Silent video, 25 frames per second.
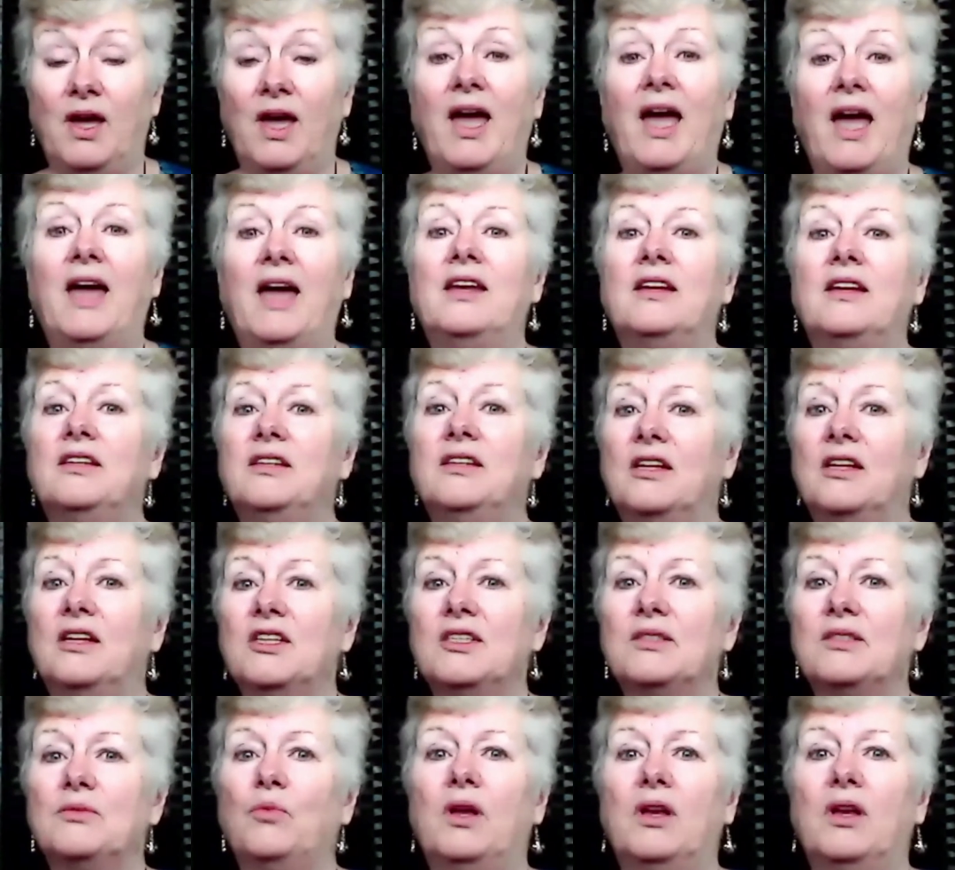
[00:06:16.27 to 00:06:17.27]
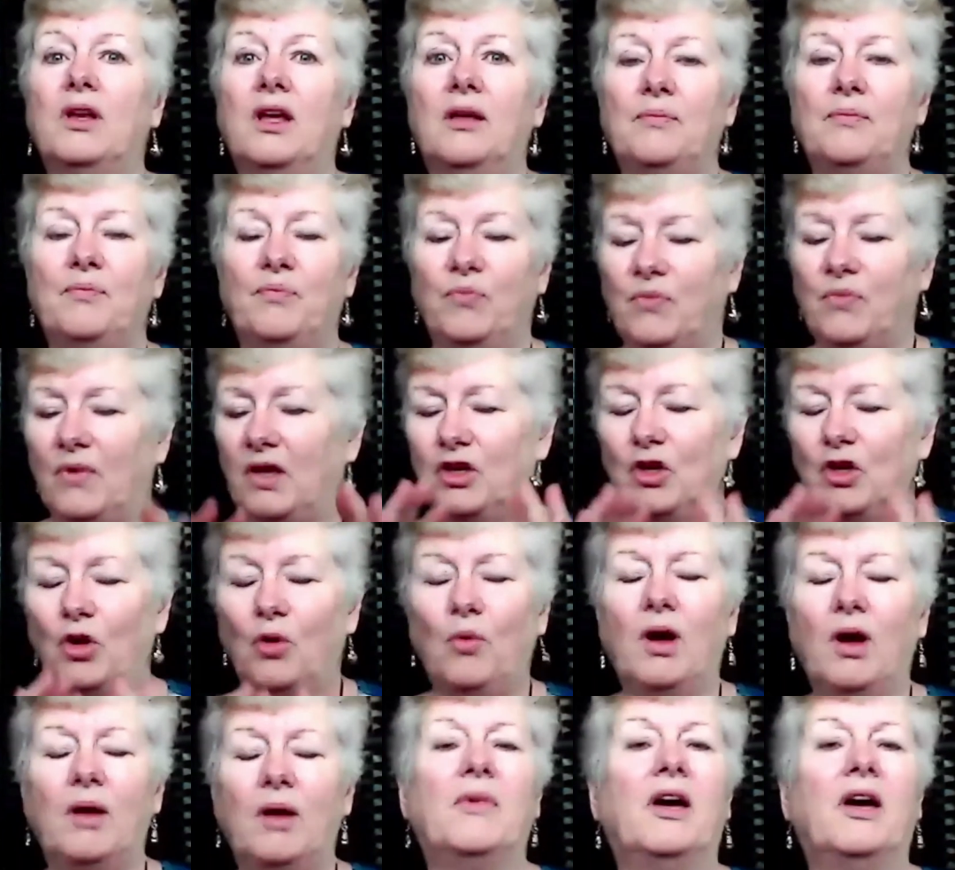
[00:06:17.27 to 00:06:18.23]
And it does. What, you know what,